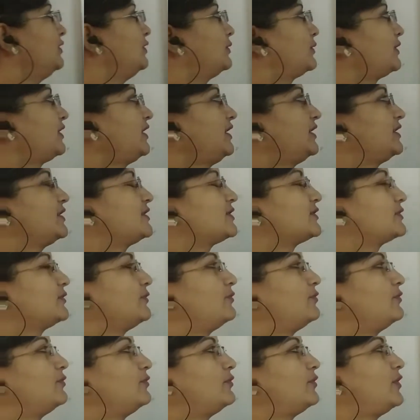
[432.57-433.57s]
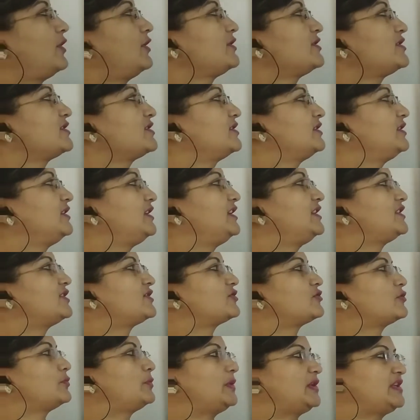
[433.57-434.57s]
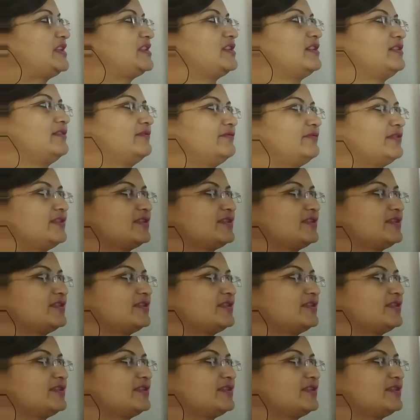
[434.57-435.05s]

Okay, so what needs to be done?